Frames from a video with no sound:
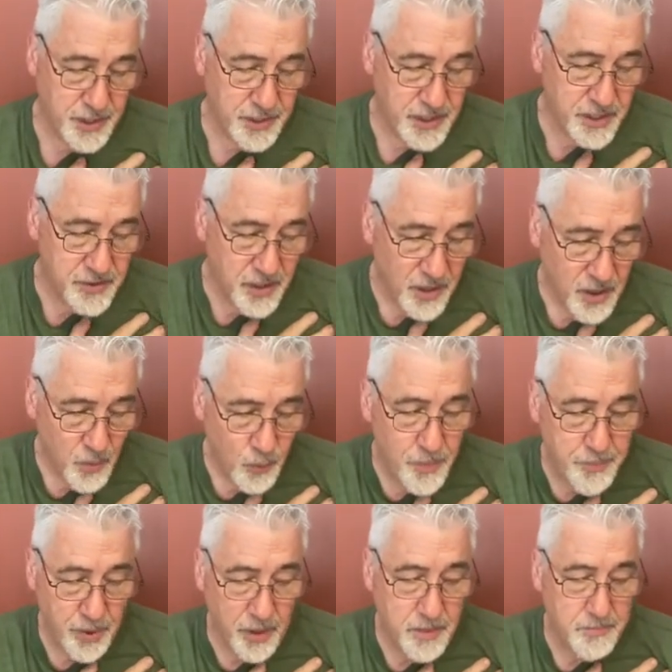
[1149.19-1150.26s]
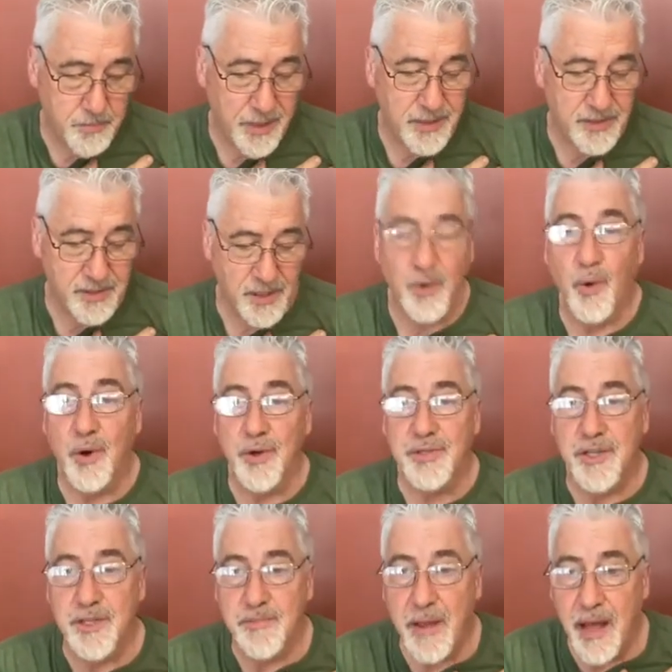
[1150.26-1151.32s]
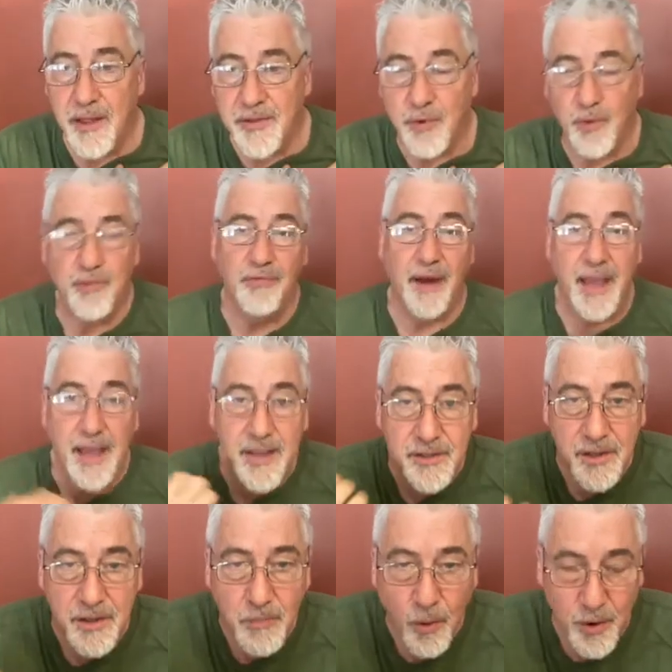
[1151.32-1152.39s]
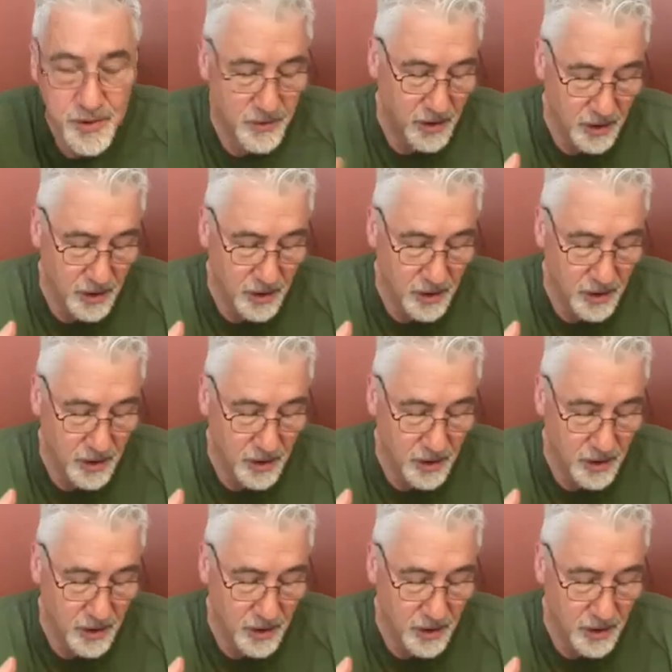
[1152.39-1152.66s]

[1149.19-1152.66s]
It says, we put bits in horses' mouths or reins in more,